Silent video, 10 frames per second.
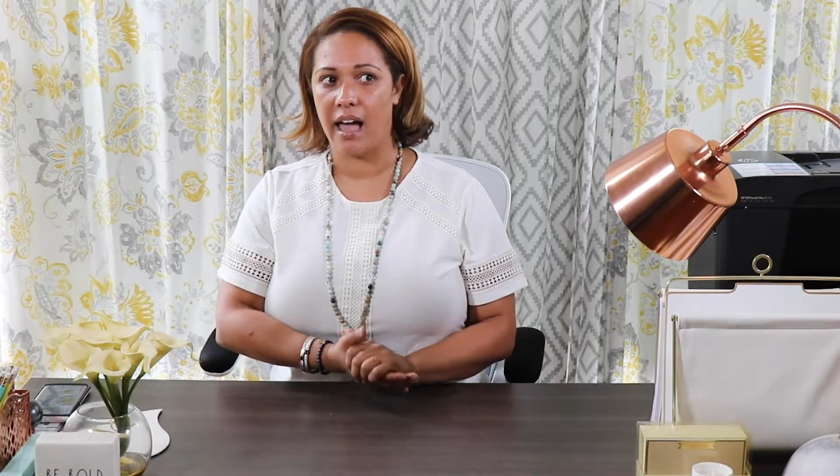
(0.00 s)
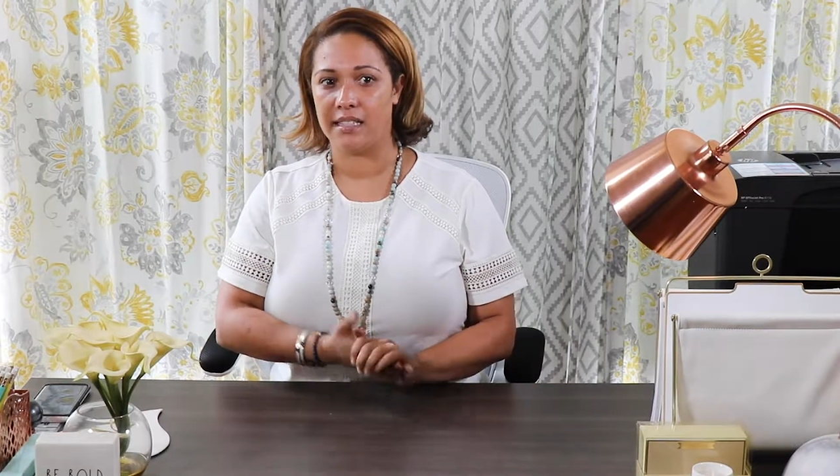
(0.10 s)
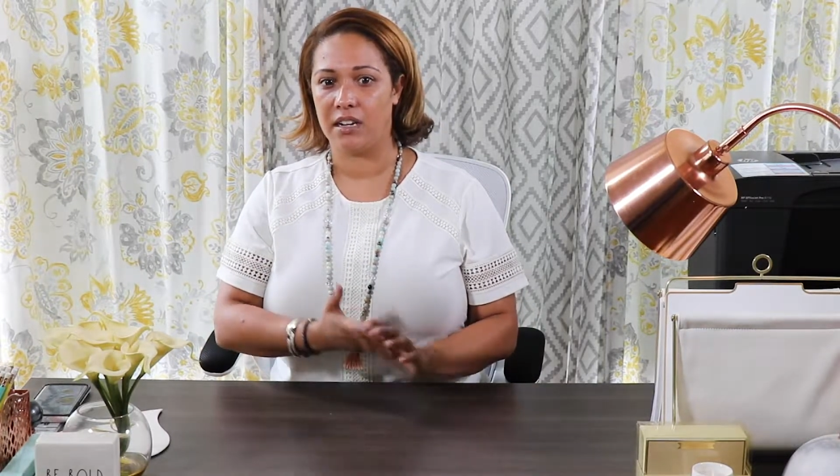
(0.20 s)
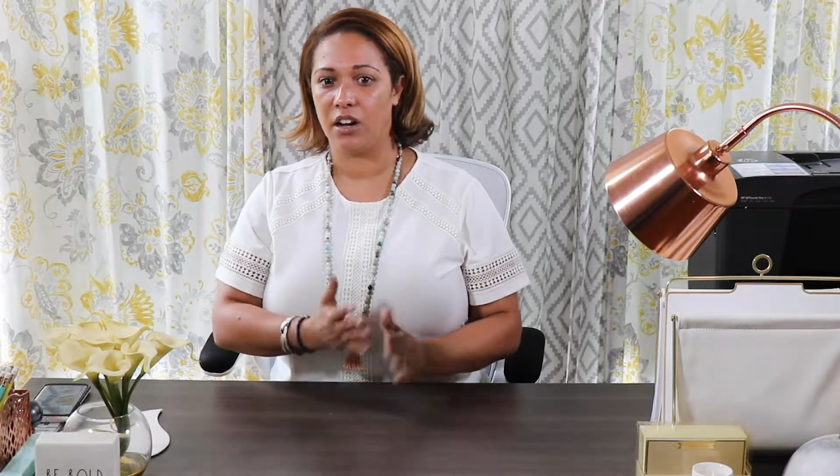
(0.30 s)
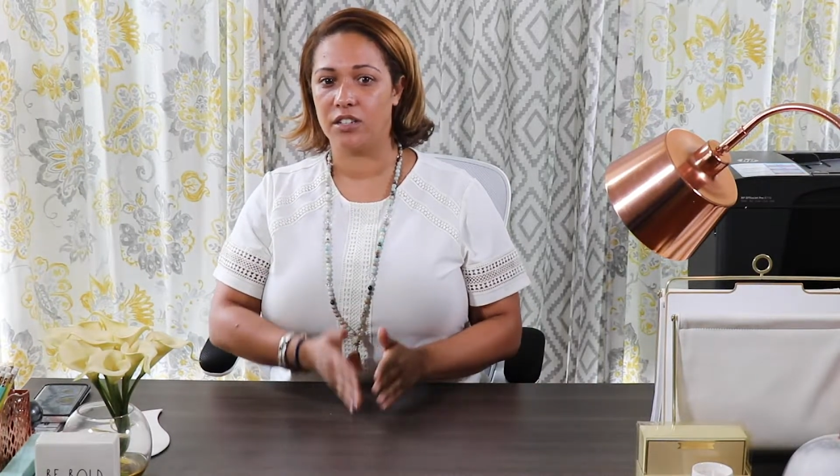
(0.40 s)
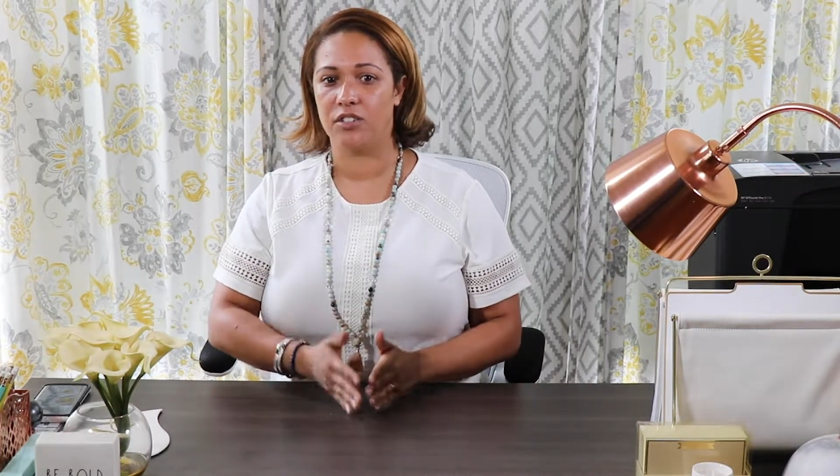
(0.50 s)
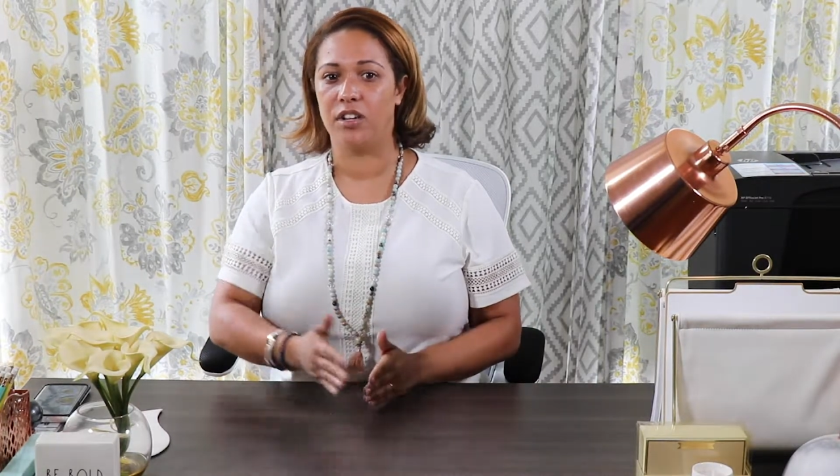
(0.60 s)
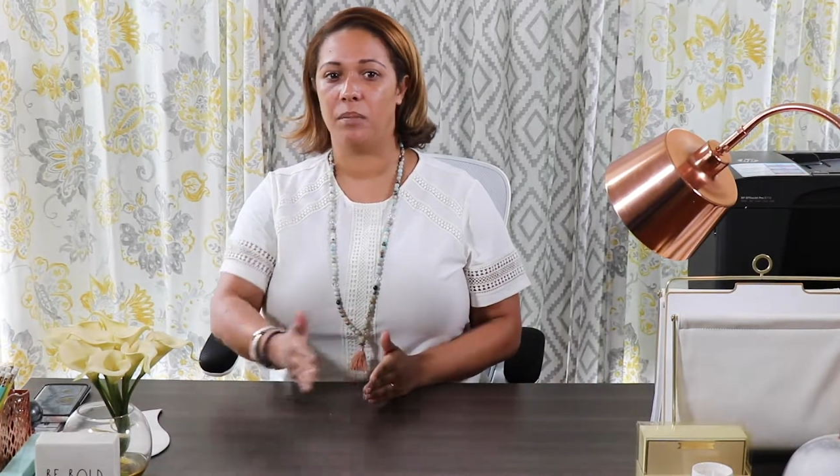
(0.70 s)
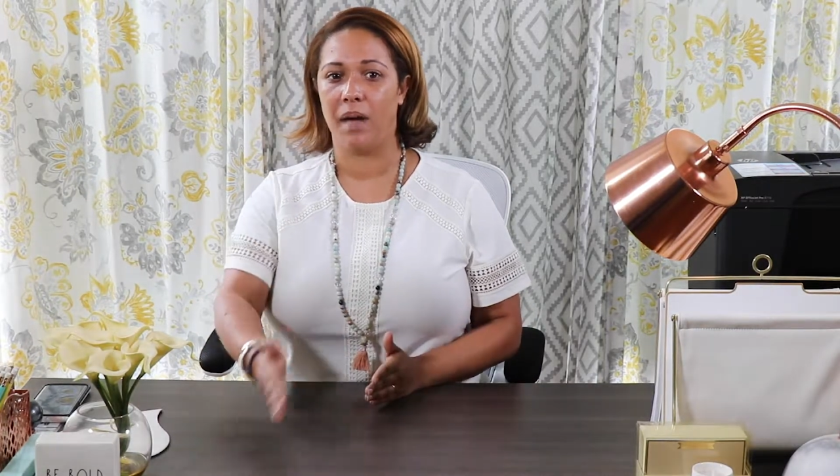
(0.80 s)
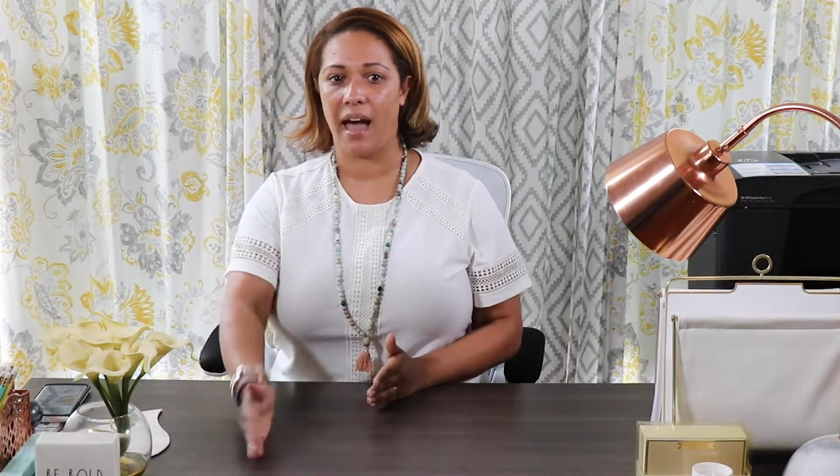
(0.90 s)
as an
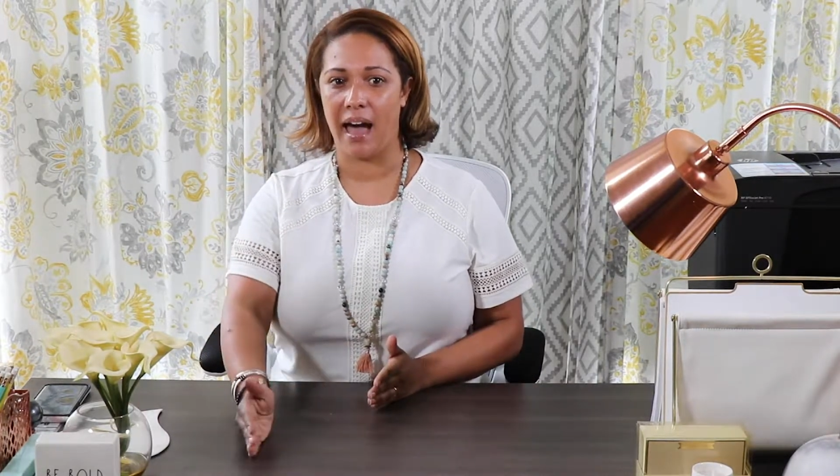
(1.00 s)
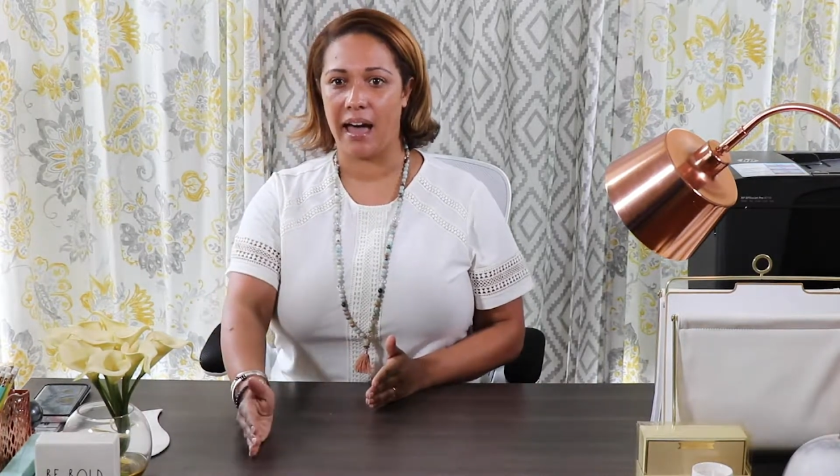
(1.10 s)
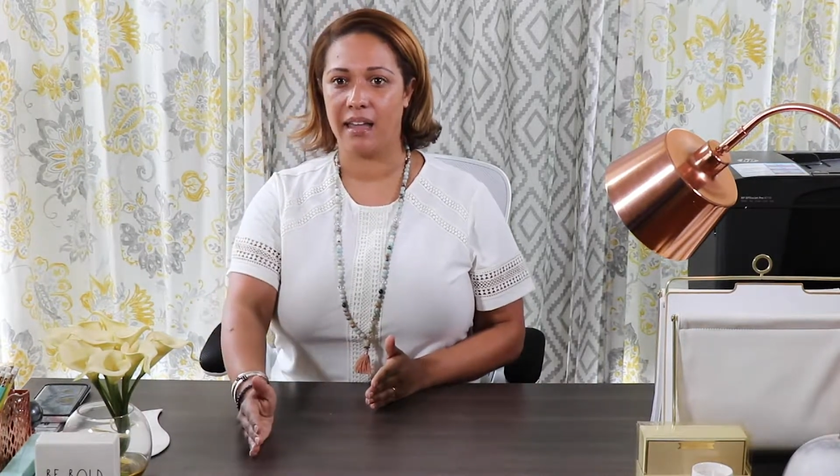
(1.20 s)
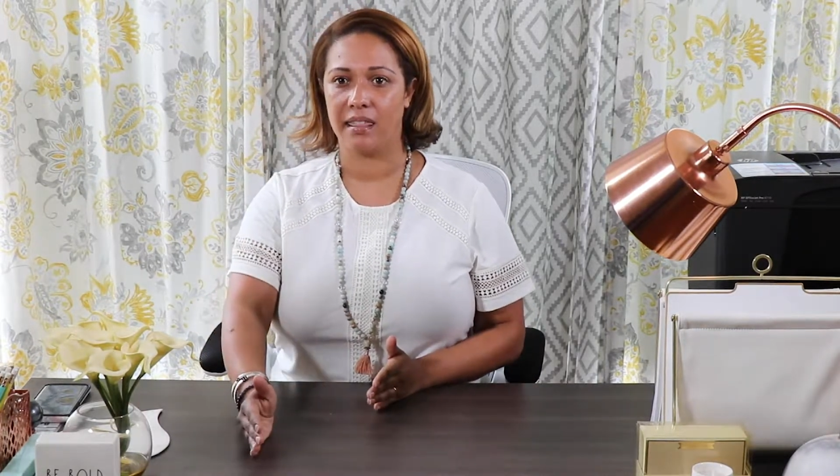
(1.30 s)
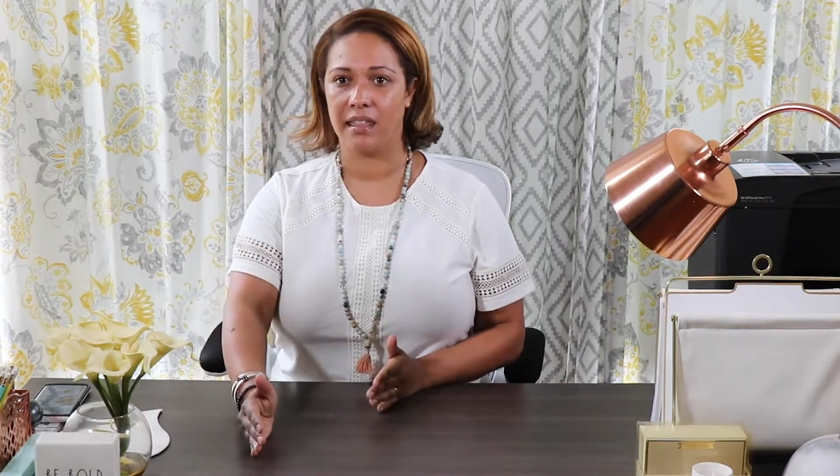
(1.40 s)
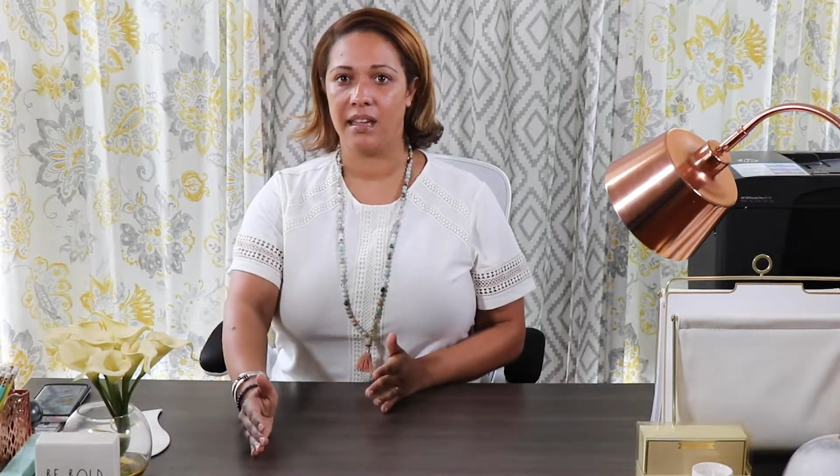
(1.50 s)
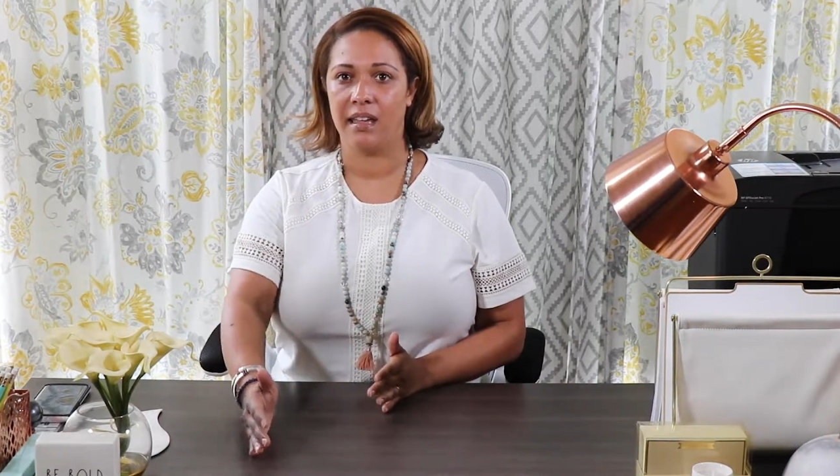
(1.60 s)
alternate path,